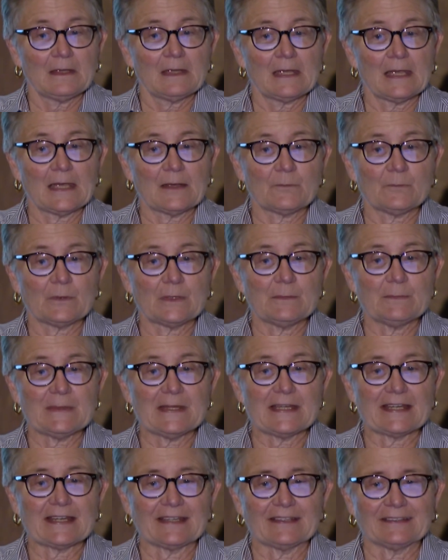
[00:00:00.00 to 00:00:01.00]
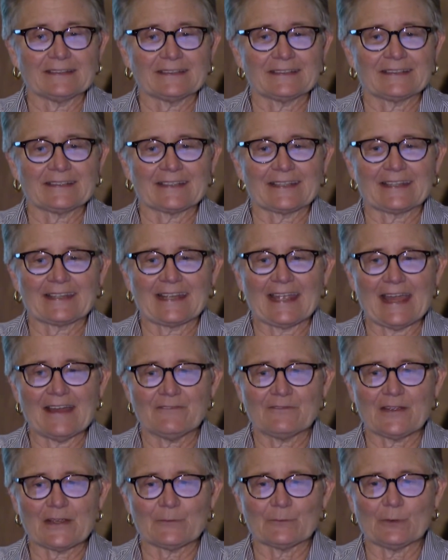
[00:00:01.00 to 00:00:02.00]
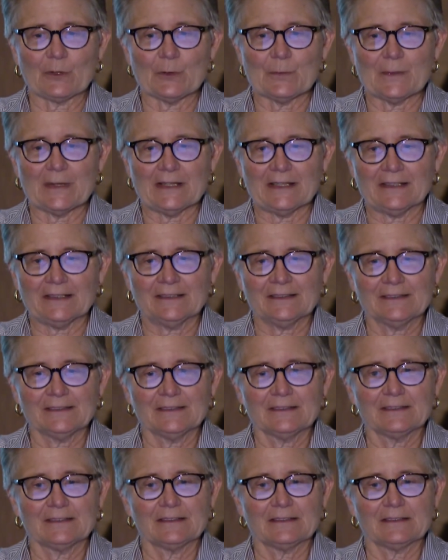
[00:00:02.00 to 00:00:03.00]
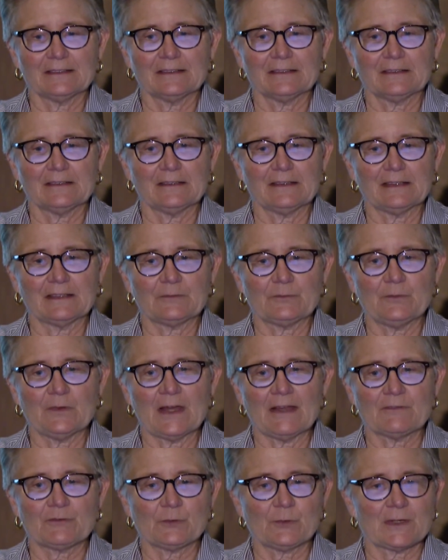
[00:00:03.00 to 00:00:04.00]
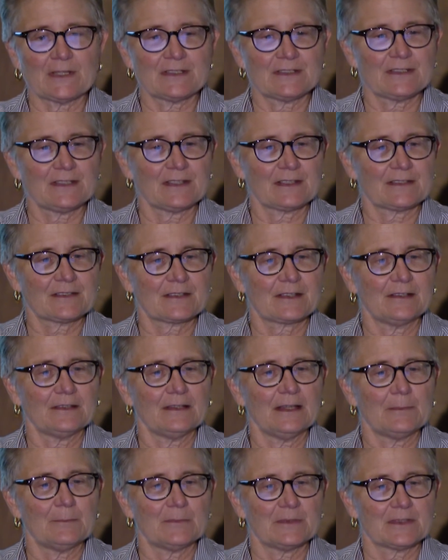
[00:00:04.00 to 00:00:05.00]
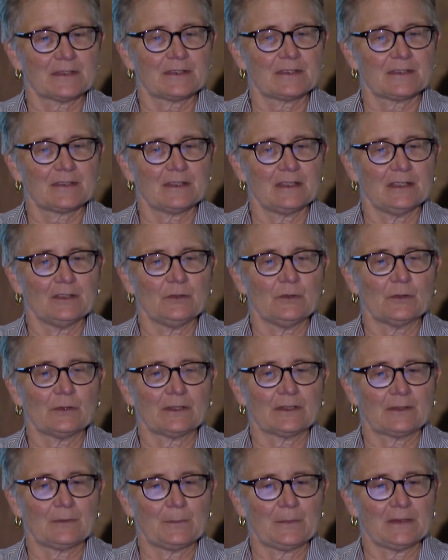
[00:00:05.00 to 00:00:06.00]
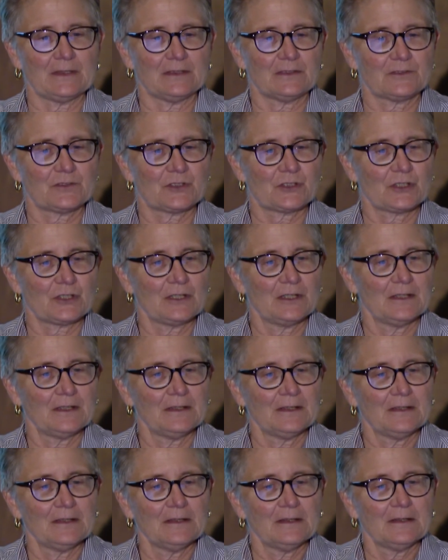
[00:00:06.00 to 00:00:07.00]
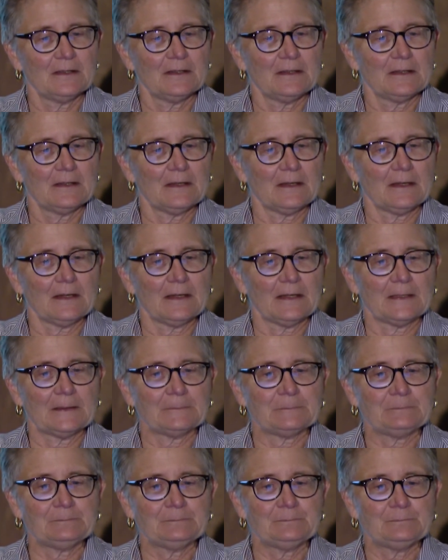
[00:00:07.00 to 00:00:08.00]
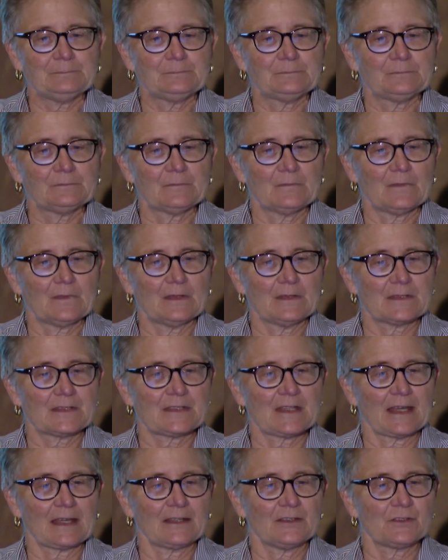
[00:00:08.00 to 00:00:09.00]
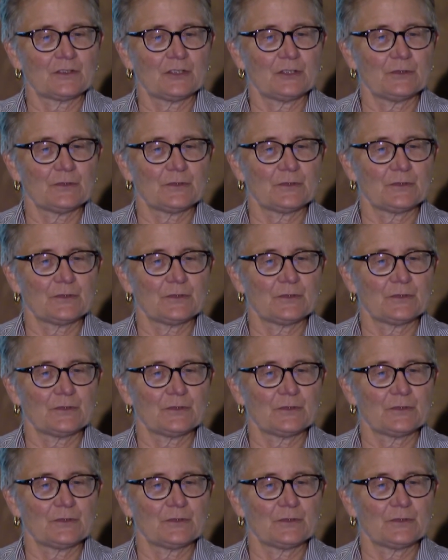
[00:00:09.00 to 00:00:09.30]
And we meet at Cafe Roma at 526 Columbus in North Beach, the third